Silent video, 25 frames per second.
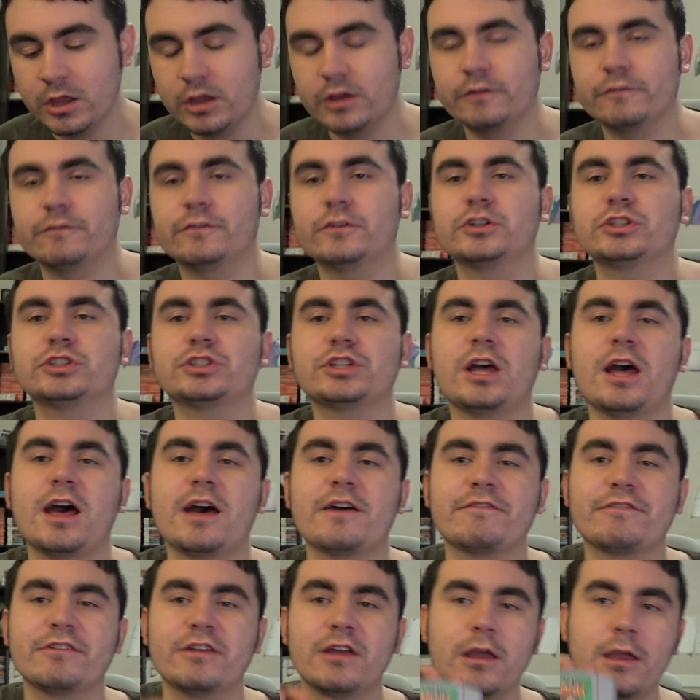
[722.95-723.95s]
First off,
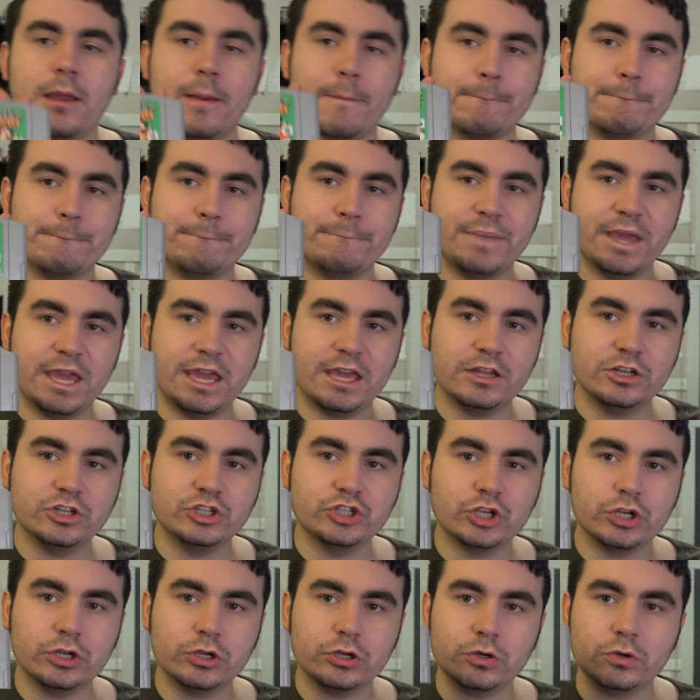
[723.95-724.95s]

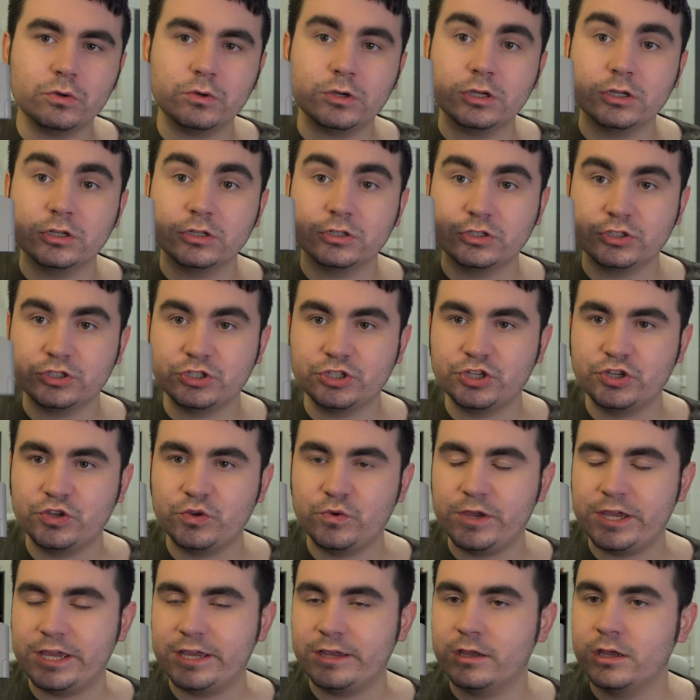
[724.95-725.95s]

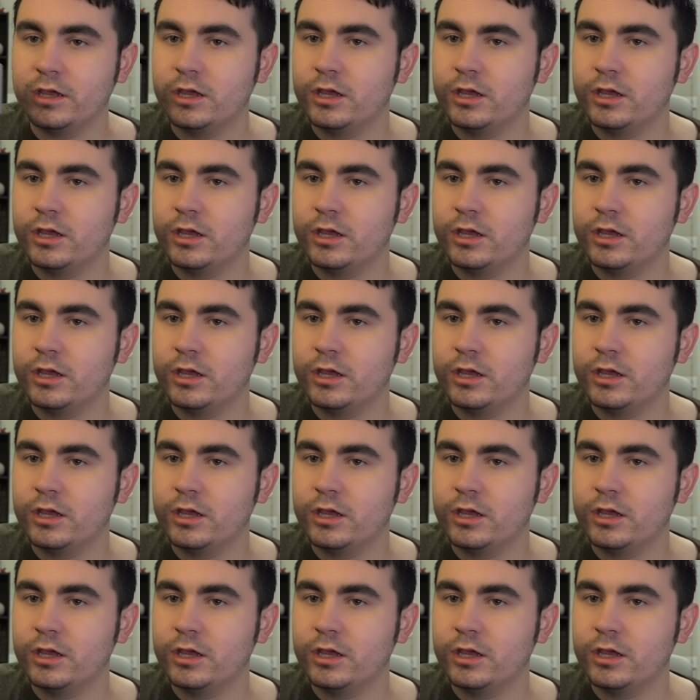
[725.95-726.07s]
Banjo-Tooie.